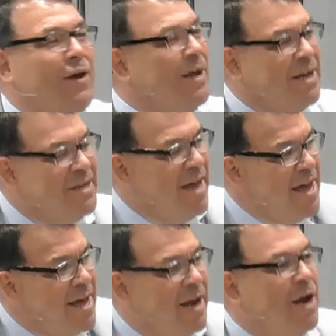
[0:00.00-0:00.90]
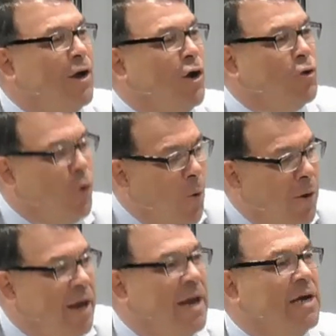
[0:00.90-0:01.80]
again
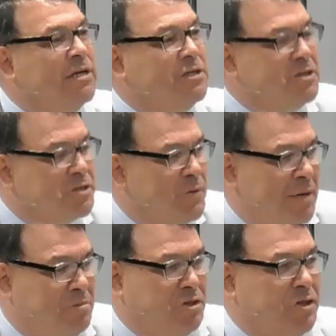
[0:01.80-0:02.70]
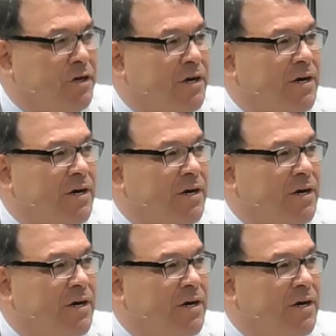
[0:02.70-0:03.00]
according to Scripture.